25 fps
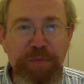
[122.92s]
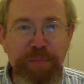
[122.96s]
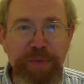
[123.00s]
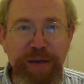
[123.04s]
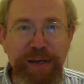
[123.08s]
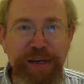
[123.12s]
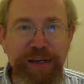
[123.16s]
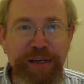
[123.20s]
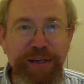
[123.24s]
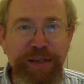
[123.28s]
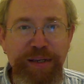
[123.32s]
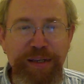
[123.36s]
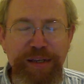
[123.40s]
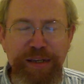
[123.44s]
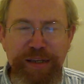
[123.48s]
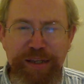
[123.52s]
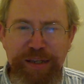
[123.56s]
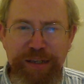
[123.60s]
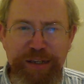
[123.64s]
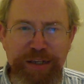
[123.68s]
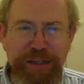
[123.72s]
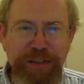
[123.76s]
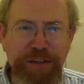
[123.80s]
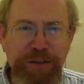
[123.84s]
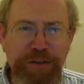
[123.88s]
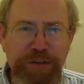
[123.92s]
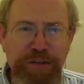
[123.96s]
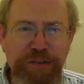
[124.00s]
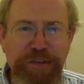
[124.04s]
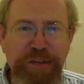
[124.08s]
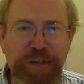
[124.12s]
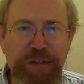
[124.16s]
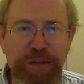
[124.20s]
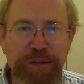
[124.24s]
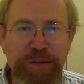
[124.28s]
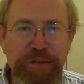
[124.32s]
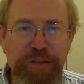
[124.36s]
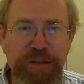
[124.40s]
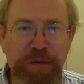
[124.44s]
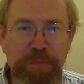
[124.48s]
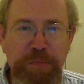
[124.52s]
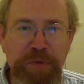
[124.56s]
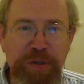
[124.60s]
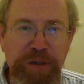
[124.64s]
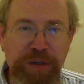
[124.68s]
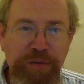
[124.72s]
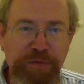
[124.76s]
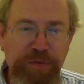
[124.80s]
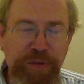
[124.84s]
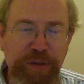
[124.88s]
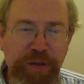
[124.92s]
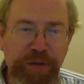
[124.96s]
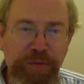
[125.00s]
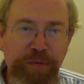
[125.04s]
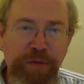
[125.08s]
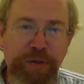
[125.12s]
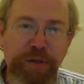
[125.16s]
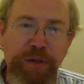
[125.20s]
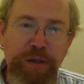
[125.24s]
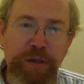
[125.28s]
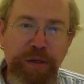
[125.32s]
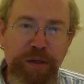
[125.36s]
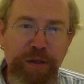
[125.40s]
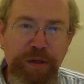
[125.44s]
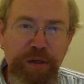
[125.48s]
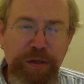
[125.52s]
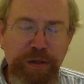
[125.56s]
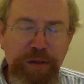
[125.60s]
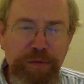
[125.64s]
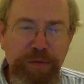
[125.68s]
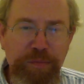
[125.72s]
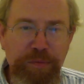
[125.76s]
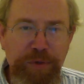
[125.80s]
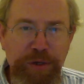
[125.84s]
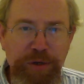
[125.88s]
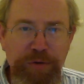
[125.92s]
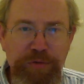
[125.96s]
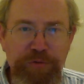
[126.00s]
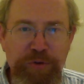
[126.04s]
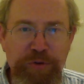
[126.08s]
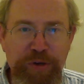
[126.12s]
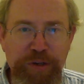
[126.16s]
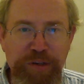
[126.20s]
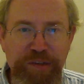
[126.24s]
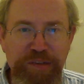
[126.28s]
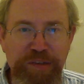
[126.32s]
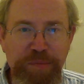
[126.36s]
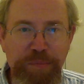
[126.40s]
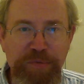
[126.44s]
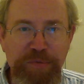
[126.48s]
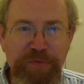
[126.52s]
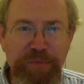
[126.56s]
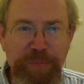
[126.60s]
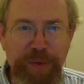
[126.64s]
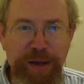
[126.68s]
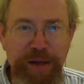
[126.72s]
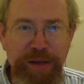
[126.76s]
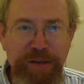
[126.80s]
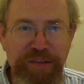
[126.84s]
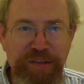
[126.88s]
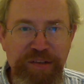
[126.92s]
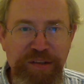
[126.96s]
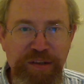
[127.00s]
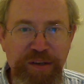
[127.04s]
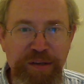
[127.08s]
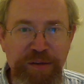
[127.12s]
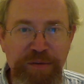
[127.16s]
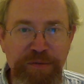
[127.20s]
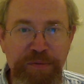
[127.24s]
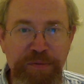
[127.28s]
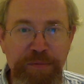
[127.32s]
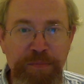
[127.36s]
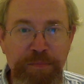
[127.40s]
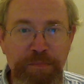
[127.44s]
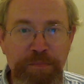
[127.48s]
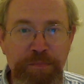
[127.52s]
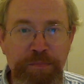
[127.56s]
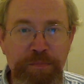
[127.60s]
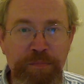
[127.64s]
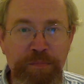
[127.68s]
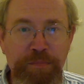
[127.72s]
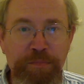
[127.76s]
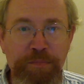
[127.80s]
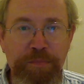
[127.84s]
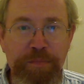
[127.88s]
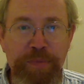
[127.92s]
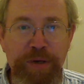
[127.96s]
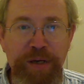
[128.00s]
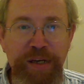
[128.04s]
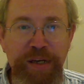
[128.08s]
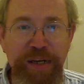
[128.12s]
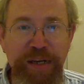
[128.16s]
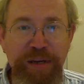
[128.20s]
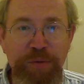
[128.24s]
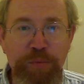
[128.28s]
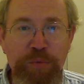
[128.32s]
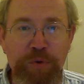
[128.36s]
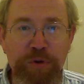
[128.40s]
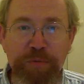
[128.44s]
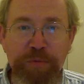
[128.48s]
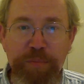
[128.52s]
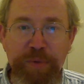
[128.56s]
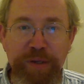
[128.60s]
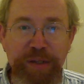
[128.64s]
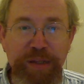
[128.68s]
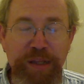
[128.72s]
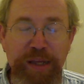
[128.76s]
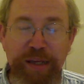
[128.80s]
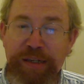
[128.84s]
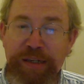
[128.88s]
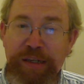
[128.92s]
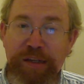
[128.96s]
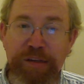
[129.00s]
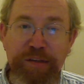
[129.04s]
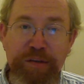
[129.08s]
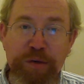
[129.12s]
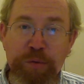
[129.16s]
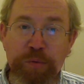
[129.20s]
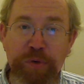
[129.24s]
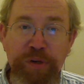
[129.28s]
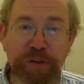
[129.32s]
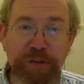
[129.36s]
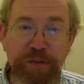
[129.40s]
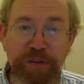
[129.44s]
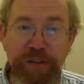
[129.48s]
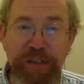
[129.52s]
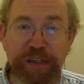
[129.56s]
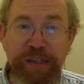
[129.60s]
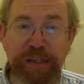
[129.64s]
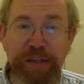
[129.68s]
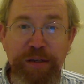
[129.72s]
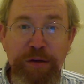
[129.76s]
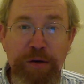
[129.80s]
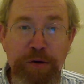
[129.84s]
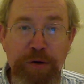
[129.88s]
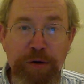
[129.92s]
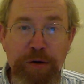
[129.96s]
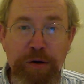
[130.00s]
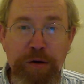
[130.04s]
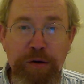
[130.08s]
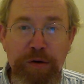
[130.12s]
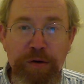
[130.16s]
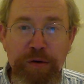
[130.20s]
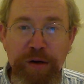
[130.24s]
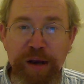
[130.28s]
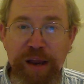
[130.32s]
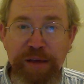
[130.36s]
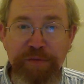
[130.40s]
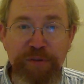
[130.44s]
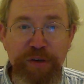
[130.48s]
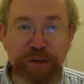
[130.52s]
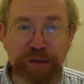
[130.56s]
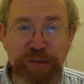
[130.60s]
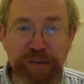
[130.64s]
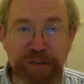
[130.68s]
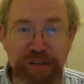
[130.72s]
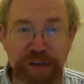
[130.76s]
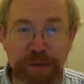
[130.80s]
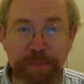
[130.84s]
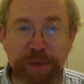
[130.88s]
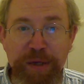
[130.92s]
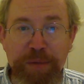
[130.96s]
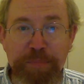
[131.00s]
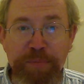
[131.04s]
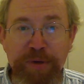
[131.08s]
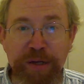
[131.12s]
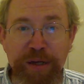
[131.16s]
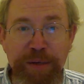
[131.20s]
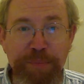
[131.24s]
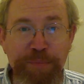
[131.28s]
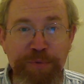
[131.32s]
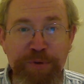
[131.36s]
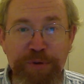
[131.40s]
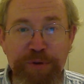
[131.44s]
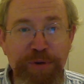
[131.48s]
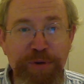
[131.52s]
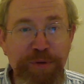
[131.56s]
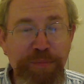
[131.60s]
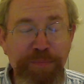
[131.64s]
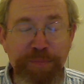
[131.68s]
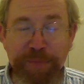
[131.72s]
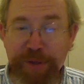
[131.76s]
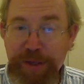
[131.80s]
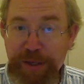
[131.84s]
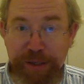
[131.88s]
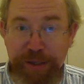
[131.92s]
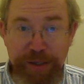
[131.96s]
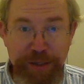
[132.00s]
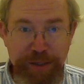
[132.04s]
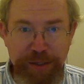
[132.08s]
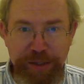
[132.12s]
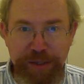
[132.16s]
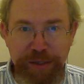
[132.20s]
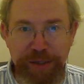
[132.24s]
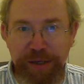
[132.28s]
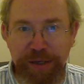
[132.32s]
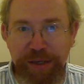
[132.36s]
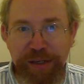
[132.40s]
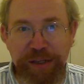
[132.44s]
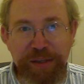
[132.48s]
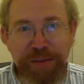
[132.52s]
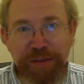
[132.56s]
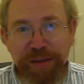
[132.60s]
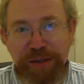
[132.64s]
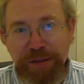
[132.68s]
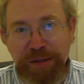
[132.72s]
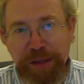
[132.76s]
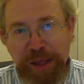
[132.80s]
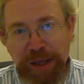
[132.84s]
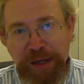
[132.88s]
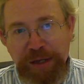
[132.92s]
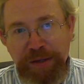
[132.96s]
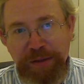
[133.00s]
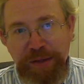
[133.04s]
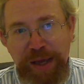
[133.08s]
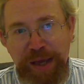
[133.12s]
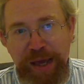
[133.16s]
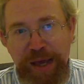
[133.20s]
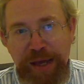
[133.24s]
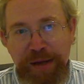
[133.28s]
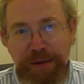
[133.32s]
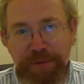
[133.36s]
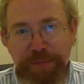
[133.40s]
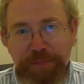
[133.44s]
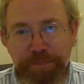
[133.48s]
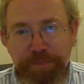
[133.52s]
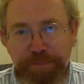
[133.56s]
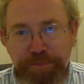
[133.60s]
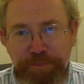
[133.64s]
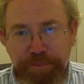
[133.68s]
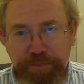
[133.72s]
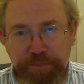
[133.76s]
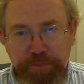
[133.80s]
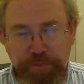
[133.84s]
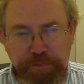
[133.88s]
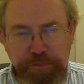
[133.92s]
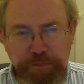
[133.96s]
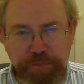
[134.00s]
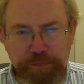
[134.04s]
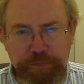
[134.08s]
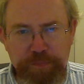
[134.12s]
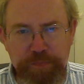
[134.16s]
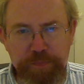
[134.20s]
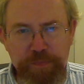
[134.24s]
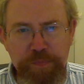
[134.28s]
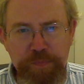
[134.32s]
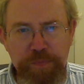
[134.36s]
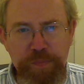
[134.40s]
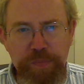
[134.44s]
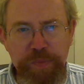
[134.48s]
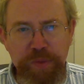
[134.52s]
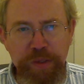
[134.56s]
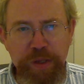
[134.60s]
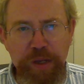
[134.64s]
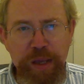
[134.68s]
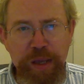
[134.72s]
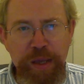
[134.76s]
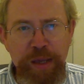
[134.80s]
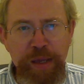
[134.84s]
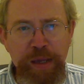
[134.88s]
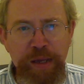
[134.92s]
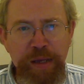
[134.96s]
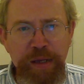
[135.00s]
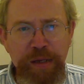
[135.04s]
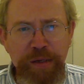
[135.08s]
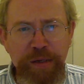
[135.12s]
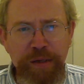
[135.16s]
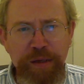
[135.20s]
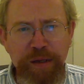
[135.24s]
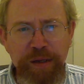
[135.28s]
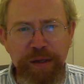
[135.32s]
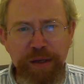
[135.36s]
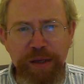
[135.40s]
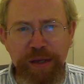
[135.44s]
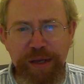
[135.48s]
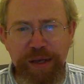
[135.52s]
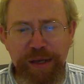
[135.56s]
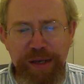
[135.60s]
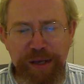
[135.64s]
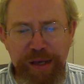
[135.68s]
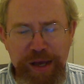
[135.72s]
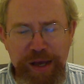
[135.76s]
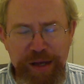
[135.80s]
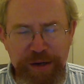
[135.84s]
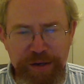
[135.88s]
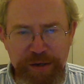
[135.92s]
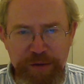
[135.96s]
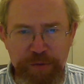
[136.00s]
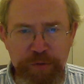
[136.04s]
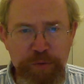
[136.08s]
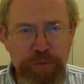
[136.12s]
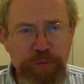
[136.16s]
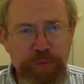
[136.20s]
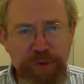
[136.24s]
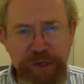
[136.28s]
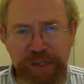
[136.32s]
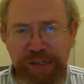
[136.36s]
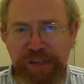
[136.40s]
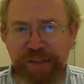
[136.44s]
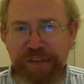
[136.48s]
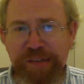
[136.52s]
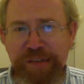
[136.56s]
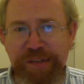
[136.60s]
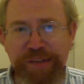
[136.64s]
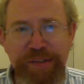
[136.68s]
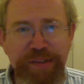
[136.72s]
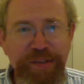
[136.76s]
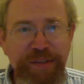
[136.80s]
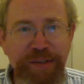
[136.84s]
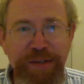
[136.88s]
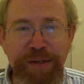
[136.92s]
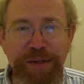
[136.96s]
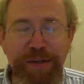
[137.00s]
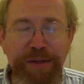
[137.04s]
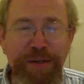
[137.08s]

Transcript: may get a little sick of the stomach if he drinks some of my stuff, but it won't be like he's going to the ER or having his stomach pumped or anything like that. And another reason,